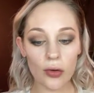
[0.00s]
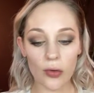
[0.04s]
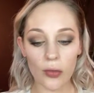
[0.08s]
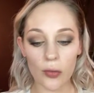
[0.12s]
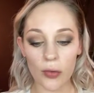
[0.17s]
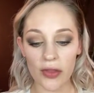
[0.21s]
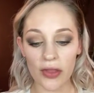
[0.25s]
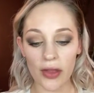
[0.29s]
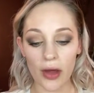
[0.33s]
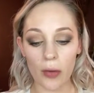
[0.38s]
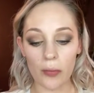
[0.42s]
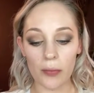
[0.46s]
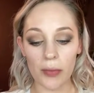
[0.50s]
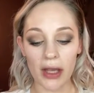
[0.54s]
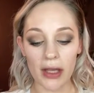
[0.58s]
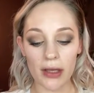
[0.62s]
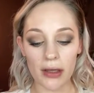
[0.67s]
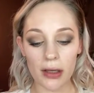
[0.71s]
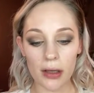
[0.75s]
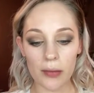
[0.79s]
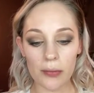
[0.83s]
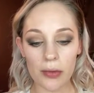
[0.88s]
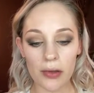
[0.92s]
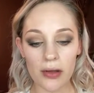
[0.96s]
without
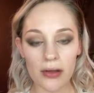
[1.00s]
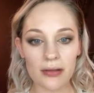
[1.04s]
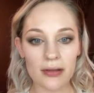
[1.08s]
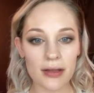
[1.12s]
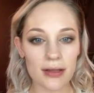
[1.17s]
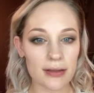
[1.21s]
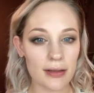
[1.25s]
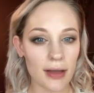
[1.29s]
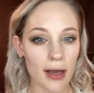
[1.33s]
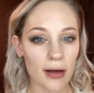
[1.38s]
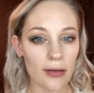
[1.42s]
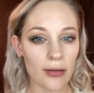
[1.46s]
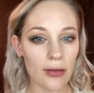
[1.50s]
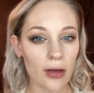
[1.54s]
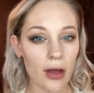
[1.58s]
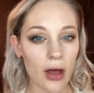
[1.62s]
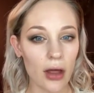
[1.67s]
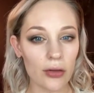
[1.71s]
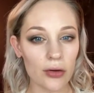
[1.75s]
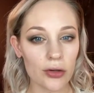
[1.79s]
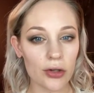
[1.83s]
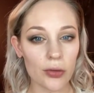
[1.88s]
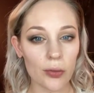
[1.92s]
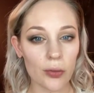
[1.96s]
makeup is kind of the
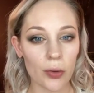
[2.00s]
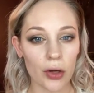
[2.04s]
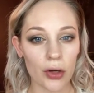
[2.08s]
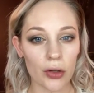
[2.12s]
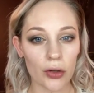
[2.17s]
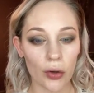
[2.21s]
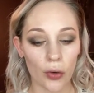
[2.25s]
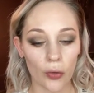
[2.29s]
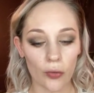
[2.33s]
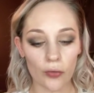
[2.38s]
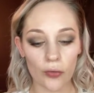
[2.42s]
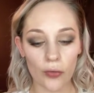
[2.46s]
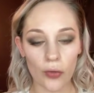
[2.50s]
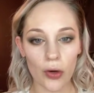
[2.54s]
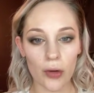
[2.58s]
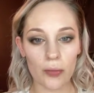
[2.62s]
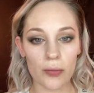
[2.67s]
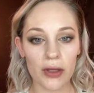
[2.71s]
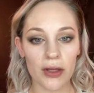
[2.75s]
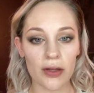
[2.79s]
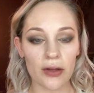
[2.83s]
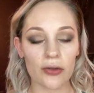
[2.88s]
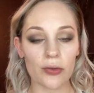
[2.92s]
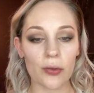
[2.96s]
color you want to go for
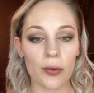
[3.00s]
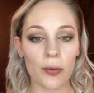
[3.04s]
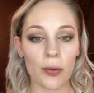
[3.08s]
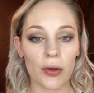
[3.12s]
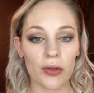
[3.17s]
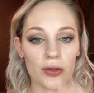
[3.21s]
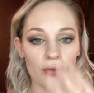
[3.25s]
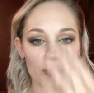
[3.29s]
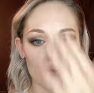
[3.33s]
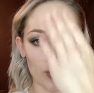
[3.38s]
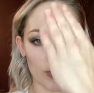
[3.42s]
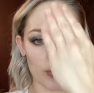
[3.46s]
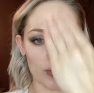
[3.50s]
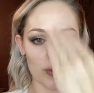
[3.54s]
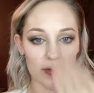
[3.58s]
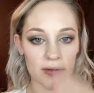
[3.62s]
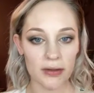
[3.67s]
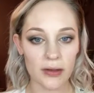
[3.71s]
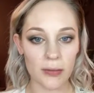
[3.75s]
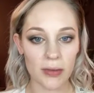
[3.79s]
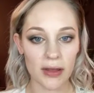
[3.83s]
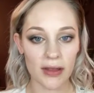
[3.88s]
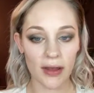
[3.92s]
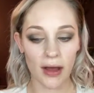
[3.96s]
because we want the focus
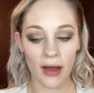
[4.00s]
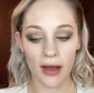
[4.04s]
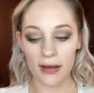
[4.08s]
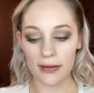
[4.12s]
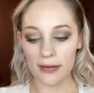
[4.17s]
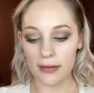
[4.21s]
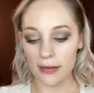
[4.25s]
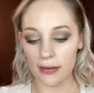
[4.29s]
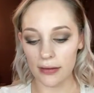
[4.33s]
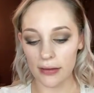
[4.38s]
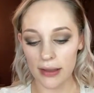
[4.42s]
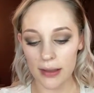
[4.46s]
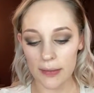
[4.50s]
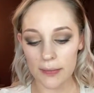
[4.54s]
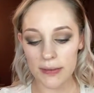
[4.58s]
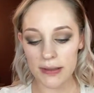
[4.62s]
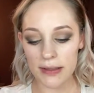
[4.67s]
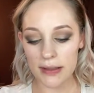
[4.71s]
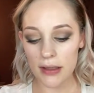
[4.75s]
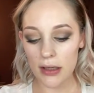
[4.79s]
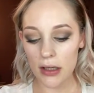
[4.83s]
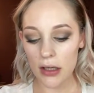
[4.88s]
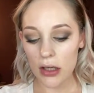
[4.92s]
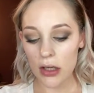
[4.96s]
to be the eyes and the
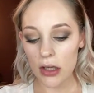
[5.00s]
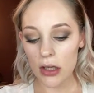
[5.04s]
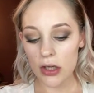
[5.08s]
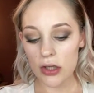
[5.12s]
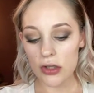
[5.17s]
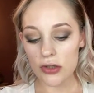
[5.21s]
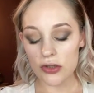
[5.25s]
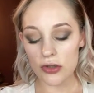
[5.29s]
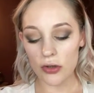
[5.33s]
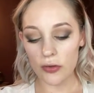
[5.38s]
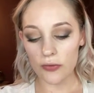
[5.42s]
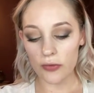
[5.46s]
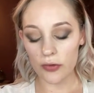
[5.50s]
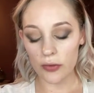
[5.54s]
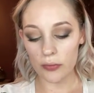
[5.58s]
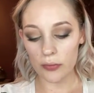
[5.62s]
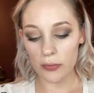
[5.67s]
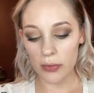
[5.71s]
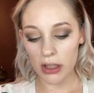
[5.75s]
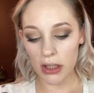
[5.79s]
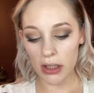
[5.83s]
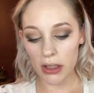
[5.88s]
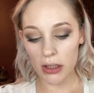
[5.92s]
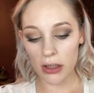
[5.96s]
lips. So for
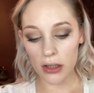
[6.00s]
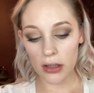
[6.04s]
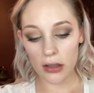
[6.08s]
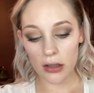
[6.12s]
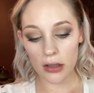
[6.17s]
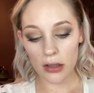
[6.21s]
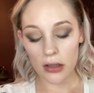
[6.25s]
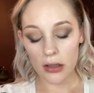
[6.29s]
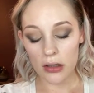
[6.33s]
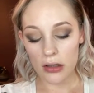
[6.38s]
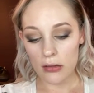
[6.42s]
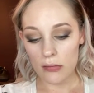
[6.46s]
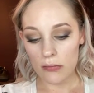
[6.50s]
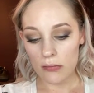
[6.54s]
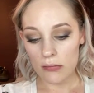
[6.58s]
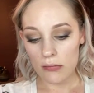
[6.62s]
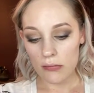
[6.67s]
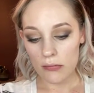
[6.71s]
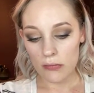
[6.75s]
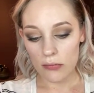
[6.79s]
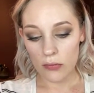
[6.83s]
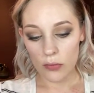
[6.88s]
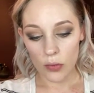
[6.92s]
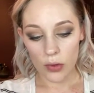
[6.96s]
me,
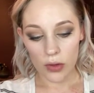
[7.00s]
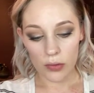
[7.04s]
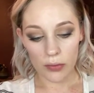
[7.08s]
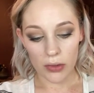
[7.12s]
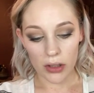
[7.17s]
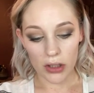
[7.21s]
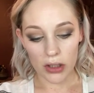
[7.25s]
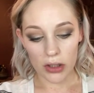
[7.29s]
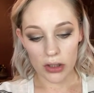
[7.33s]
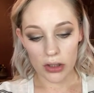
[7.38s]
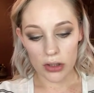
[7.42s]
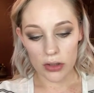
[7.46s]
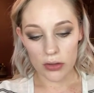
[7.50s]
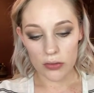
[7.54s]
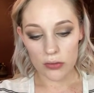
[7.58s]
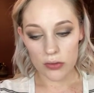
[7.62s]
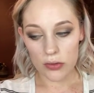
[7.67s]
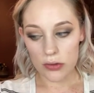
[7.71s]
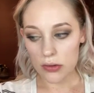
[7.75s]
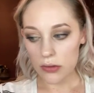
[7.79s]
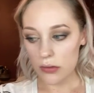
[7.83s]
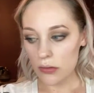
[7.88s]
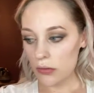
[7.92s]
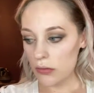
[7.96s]
what am I going to
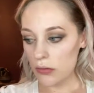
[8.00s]
use?